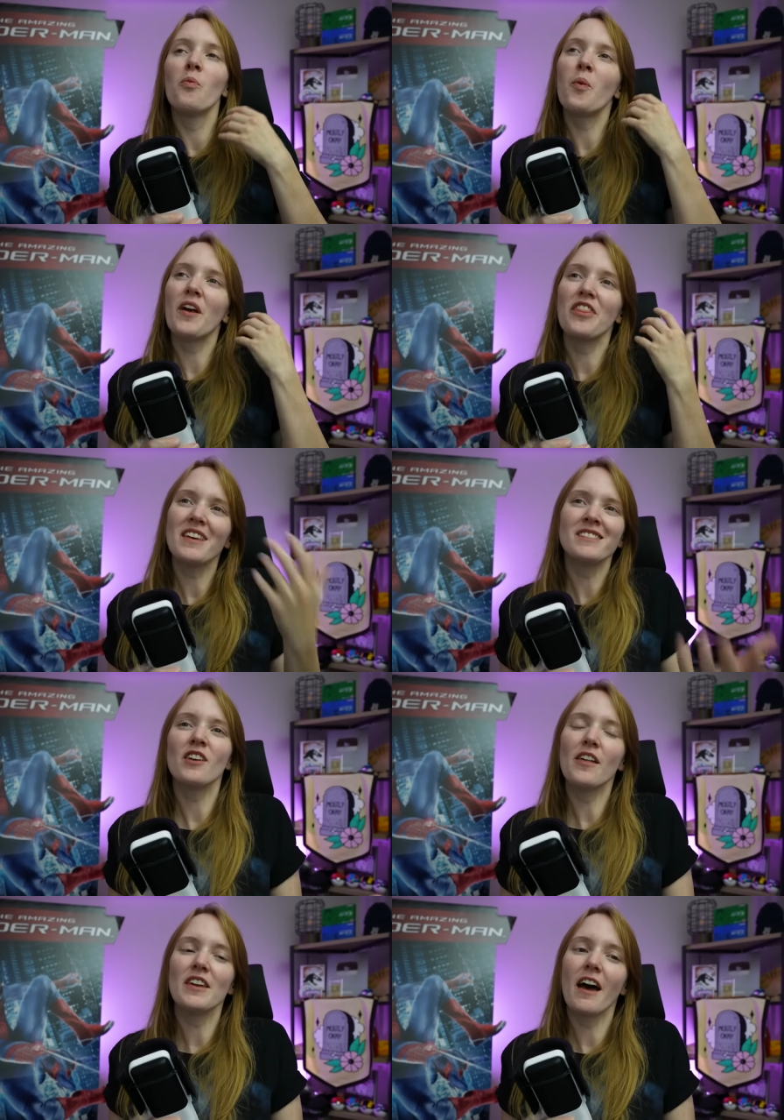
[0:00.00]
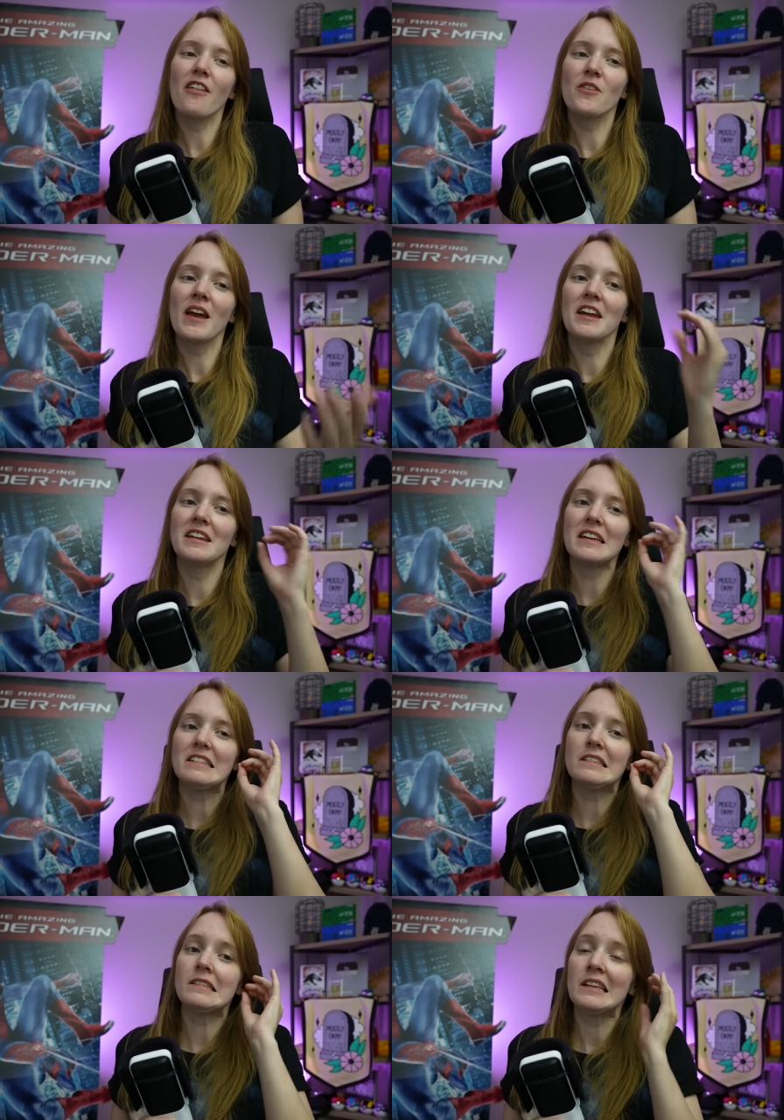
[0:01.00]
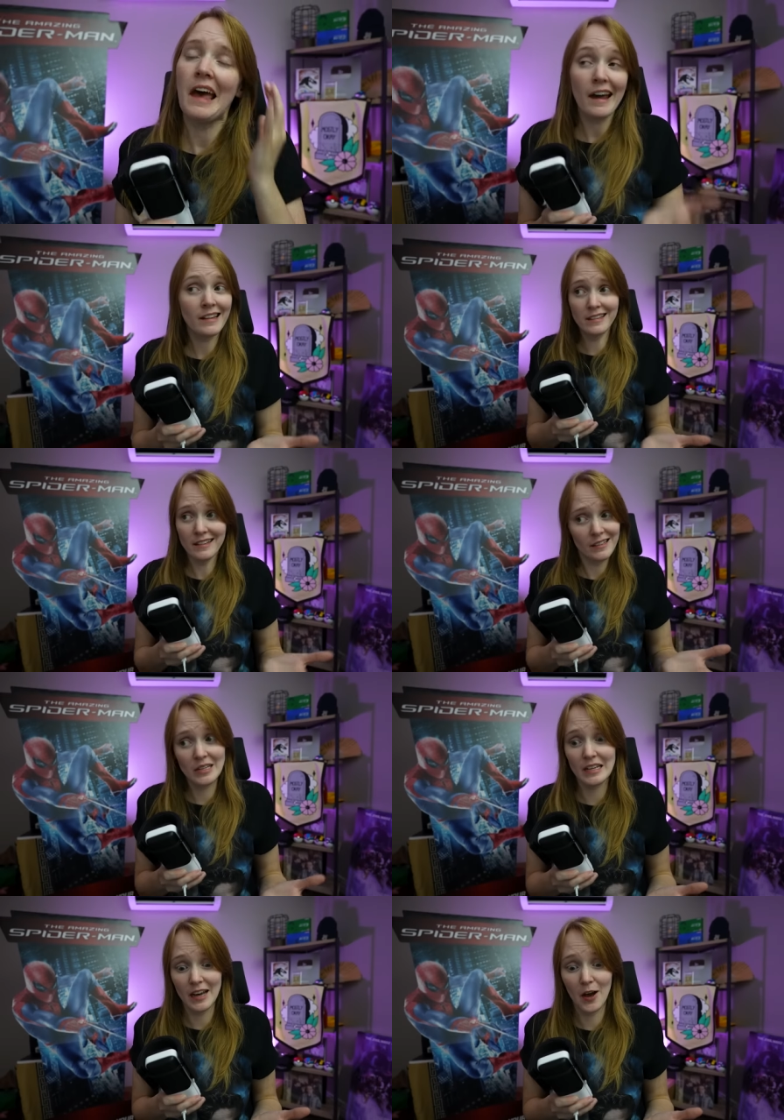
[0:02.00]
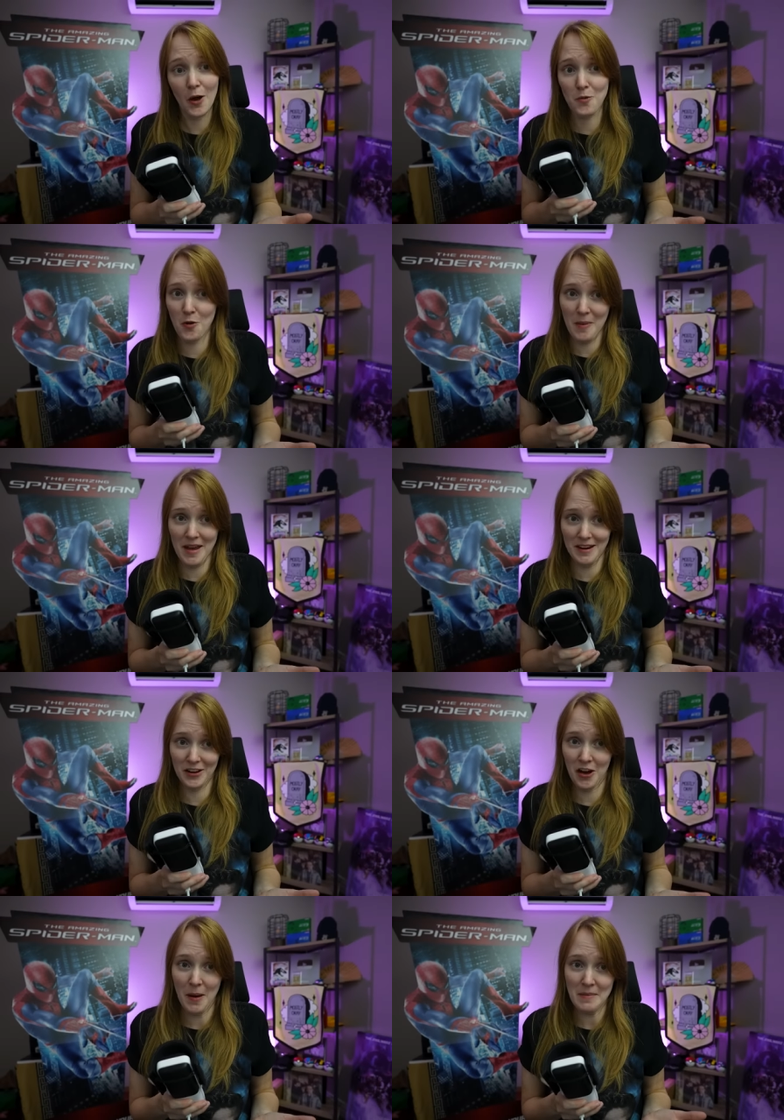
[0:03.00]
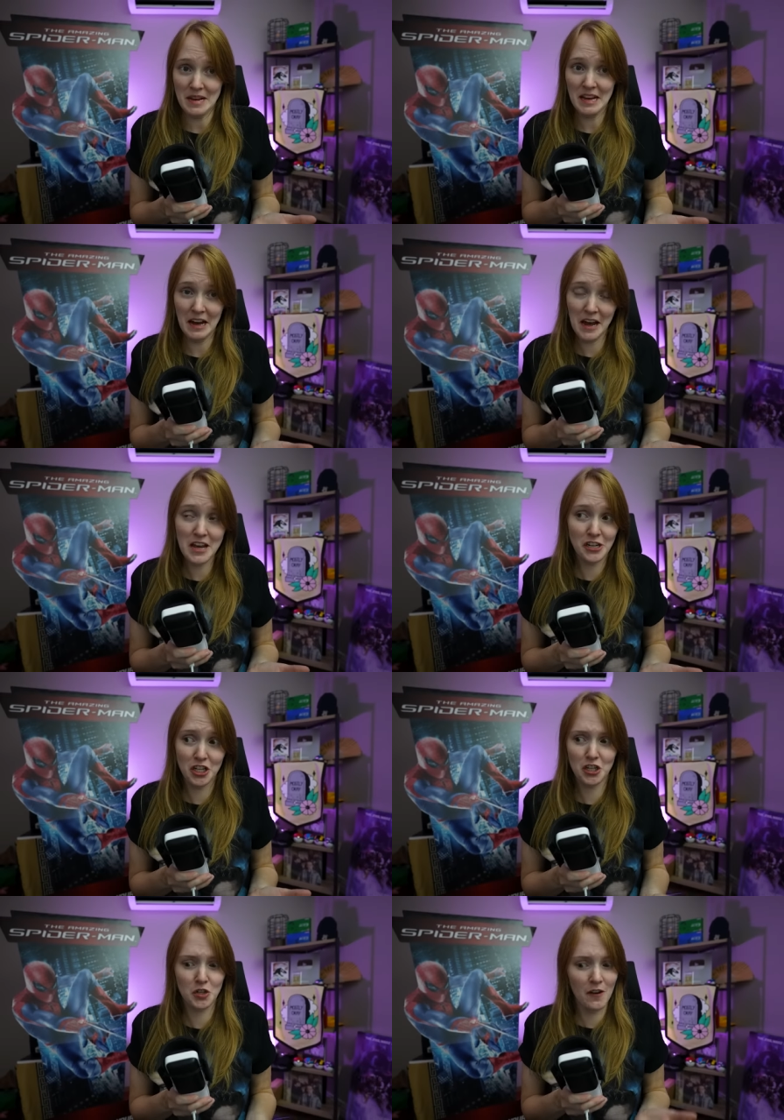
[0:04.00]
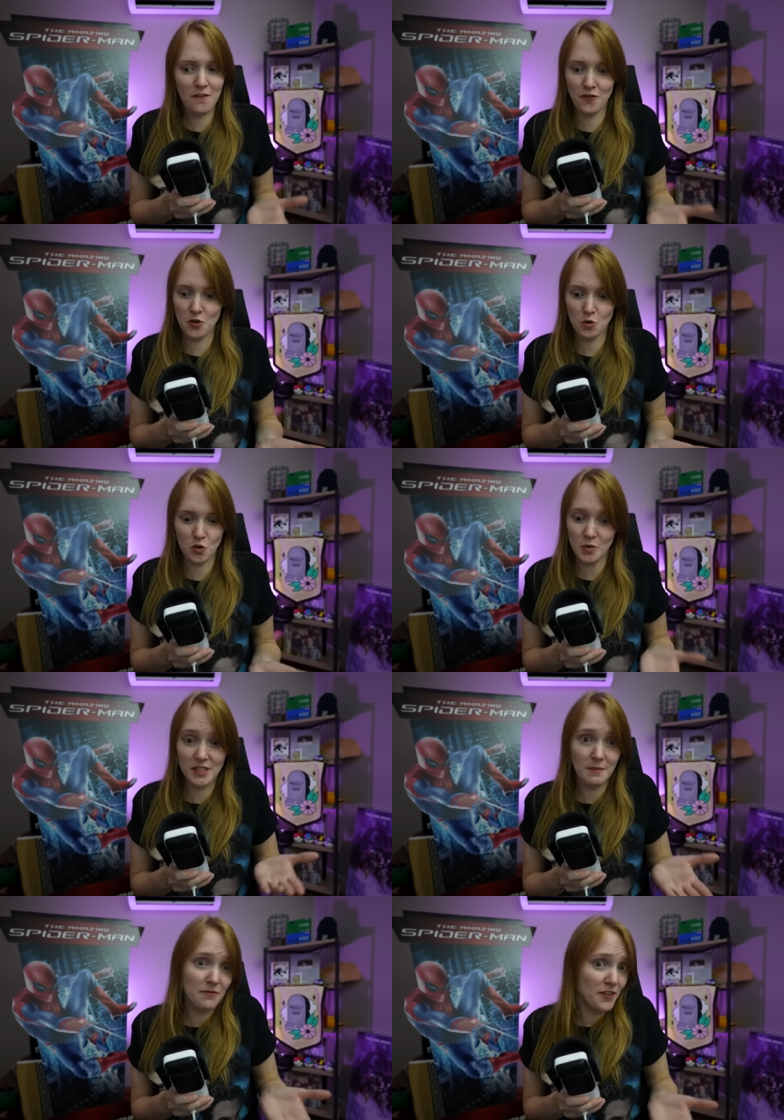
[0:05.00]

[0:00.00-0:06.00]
Where this, on the other hand, is technically a romantic comedy. Uh, it's just infused with some